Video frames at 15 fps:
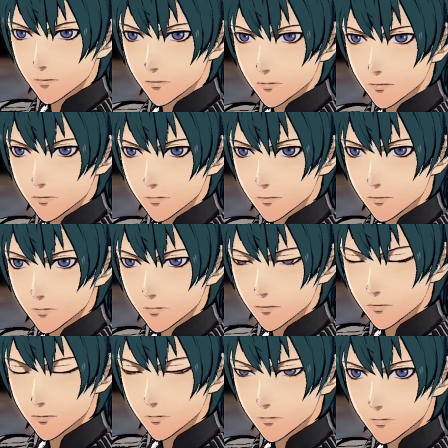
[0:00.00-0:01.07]

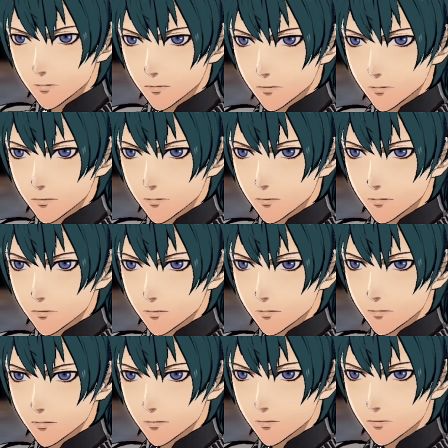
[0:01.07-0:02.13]

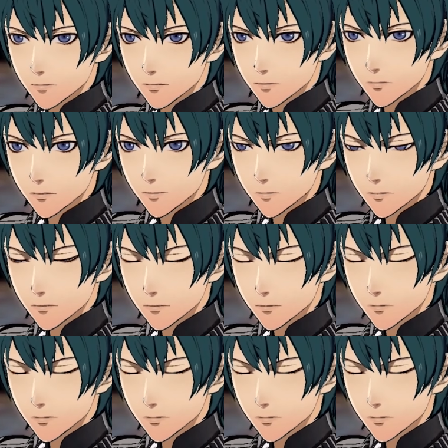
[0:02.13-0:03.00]
(silence)